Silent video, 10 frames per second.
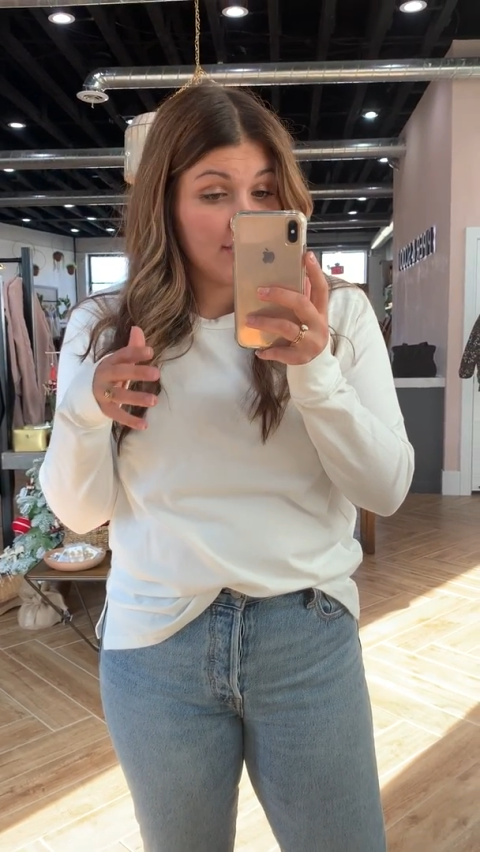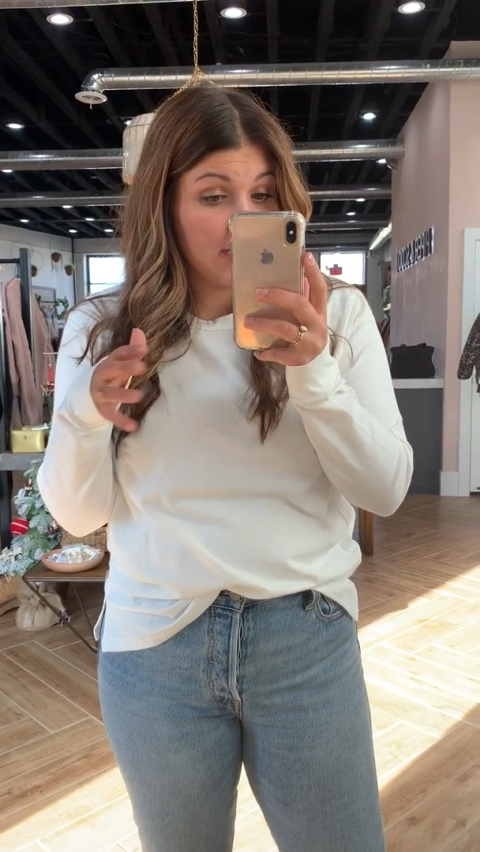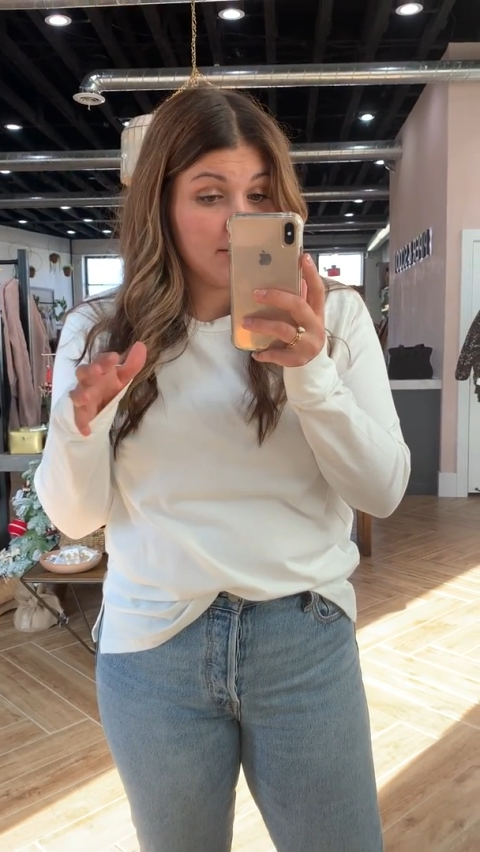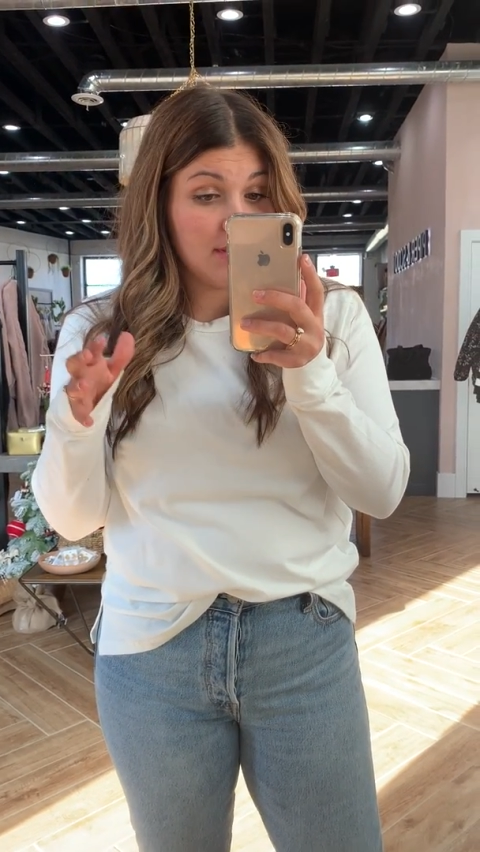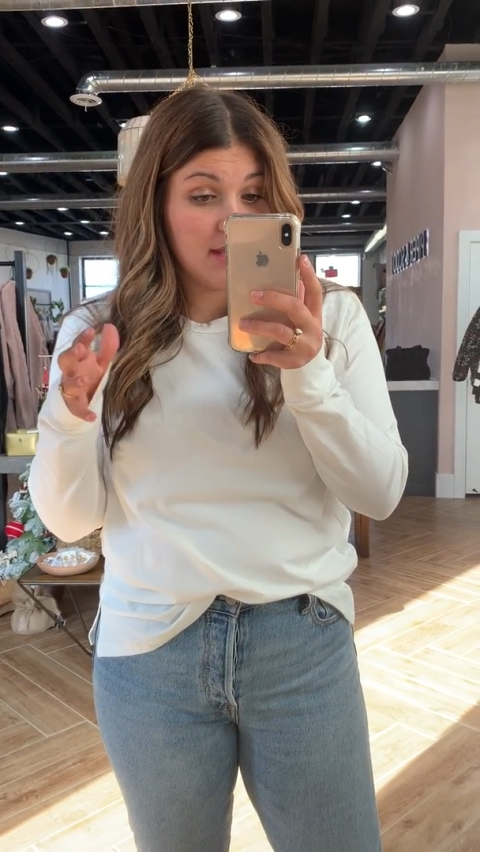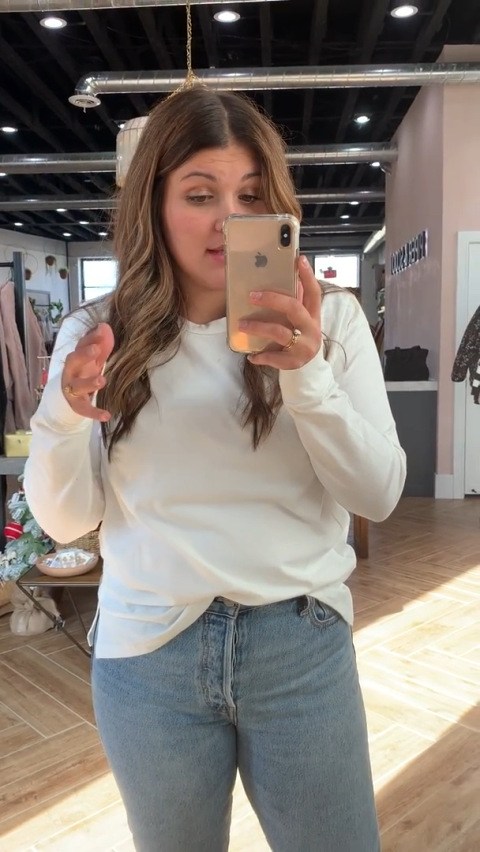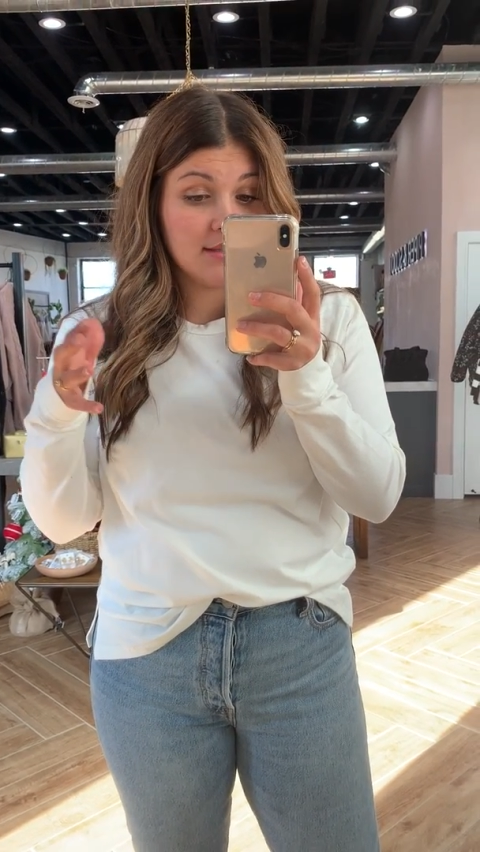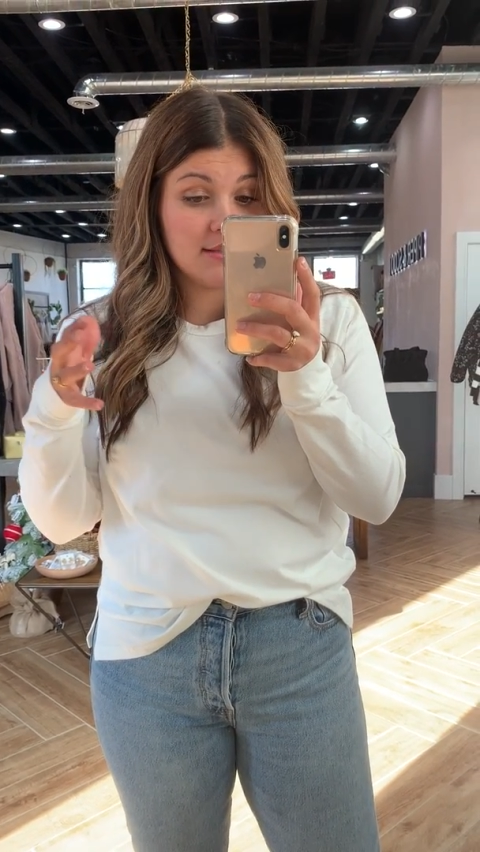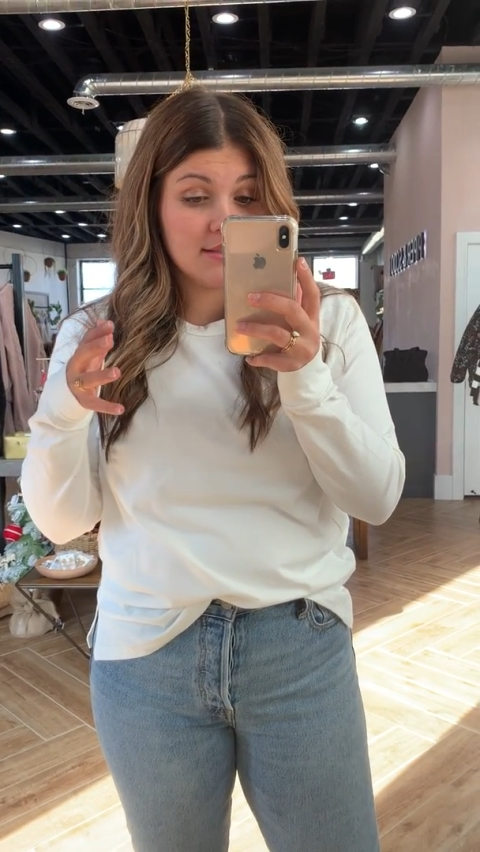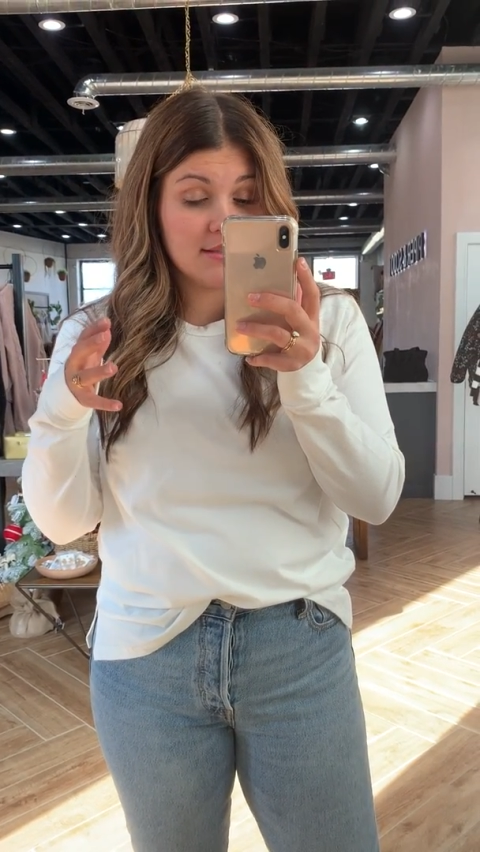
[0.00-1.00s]
funny
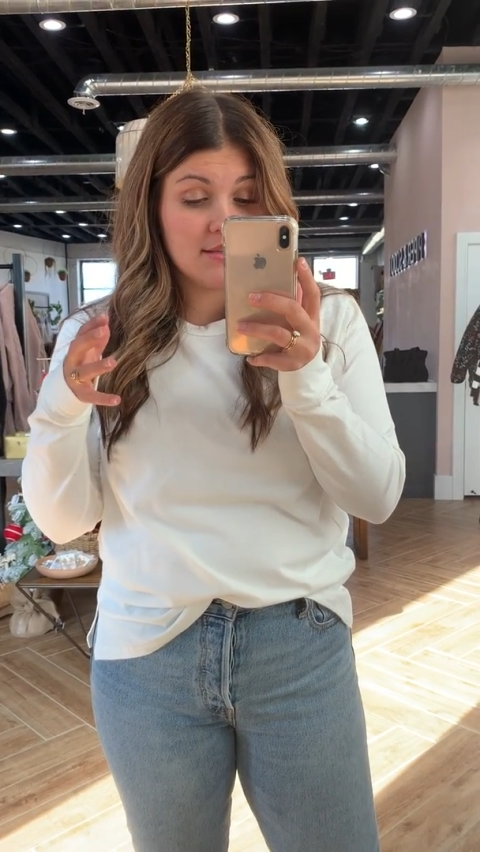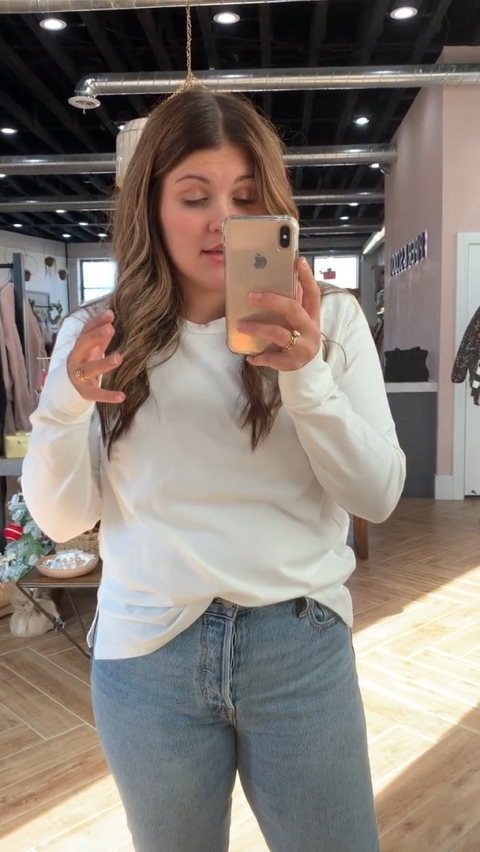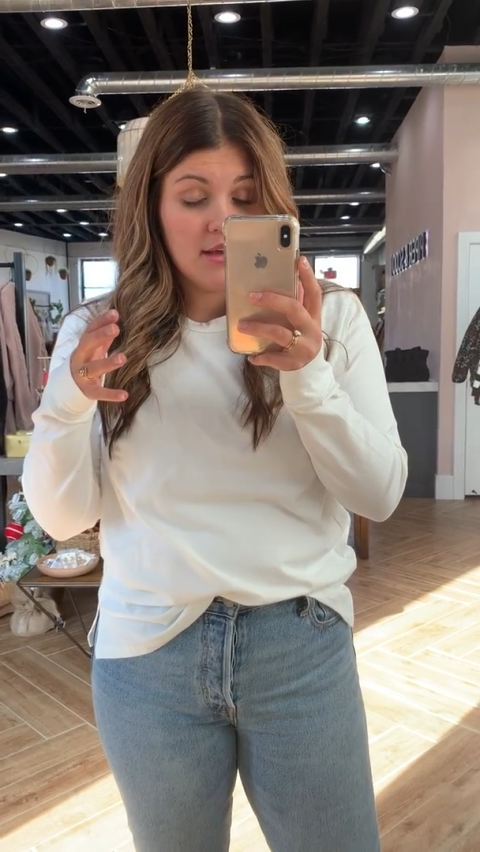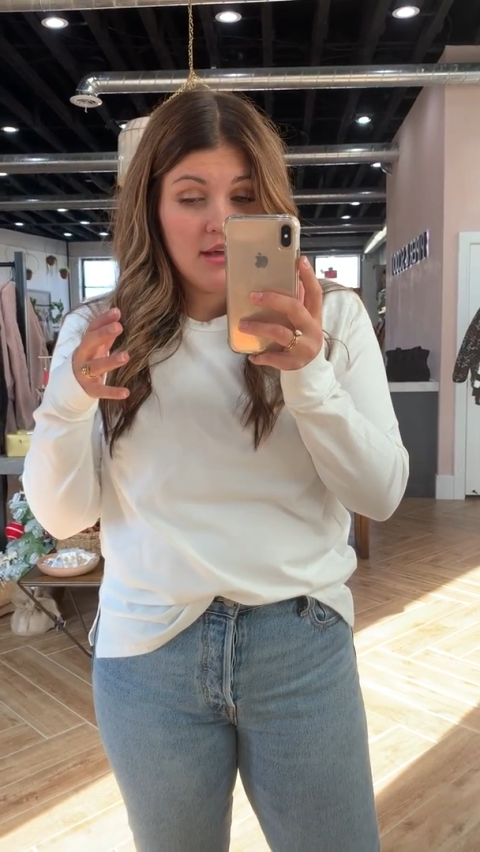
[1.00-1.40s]
because